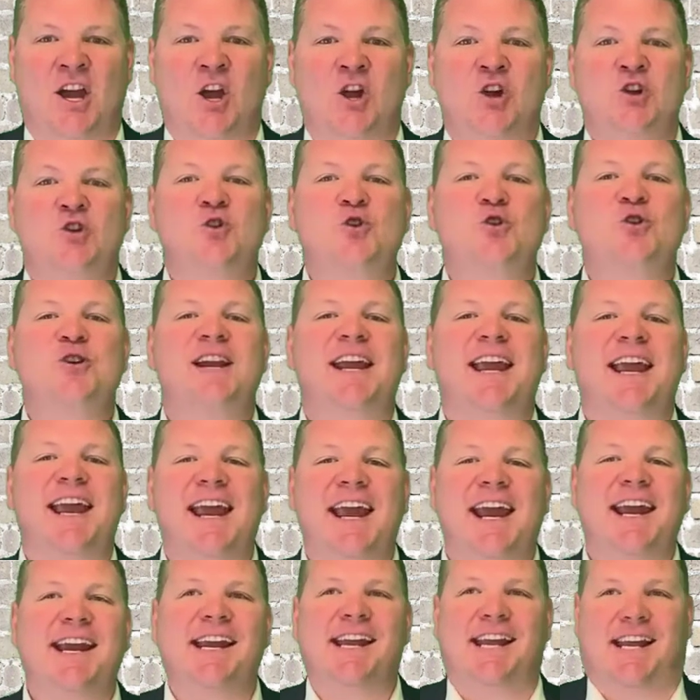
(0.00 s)
You're an
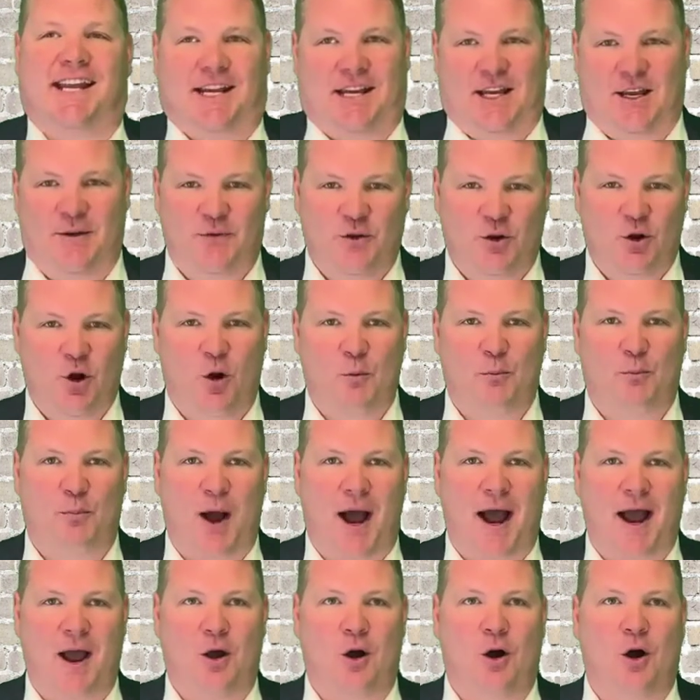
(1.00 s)
idiot if you don't
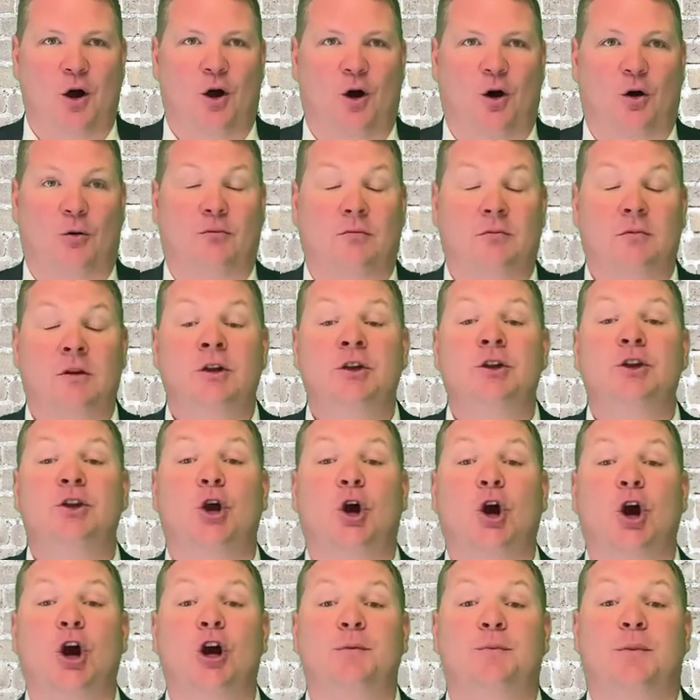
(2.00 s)
buy a home.
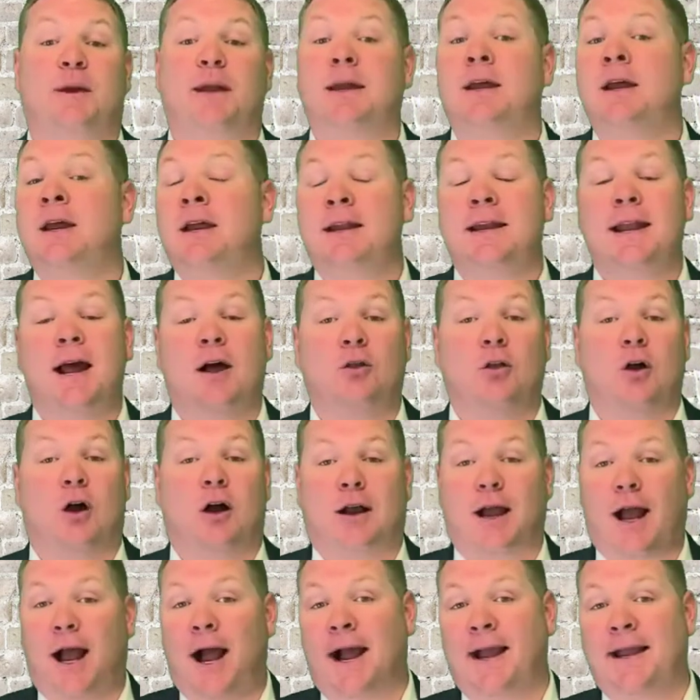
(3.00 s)
You heard me. Now
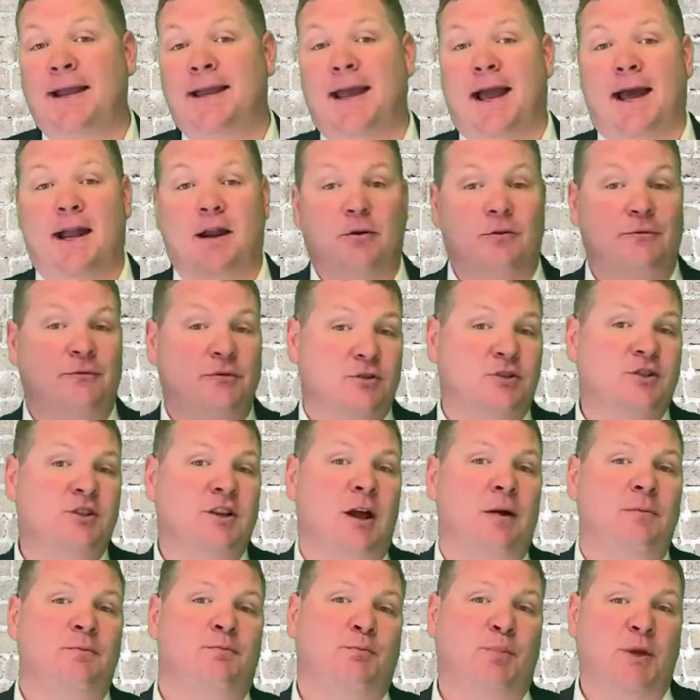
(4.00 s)
look, I get it. For
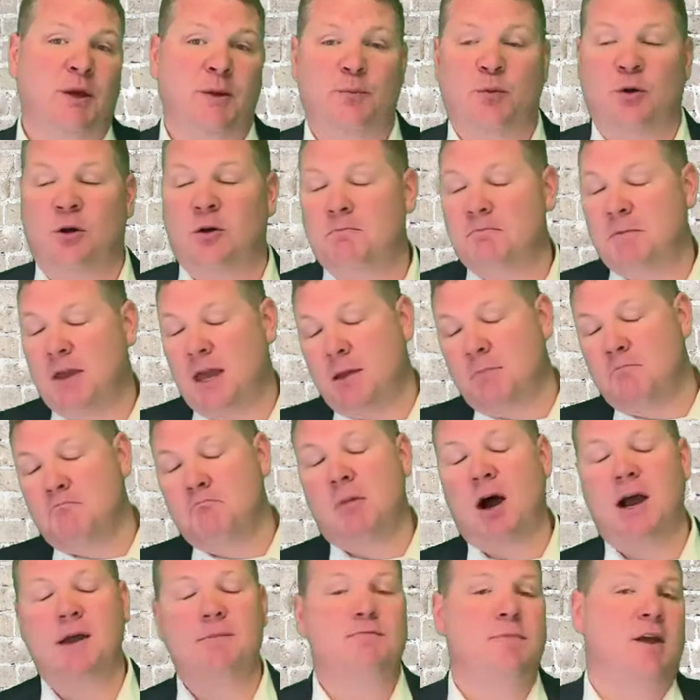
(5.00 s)
some people, it
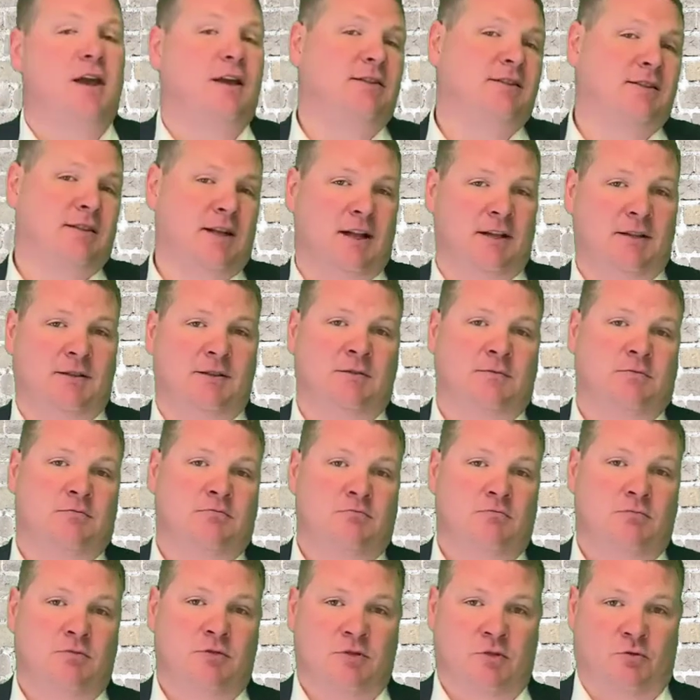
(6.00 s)
might make sense
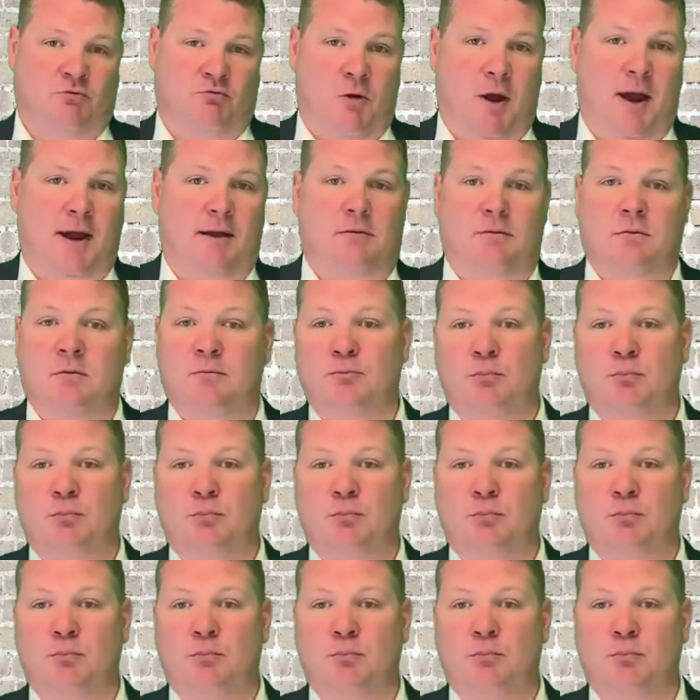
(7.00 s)
to rent.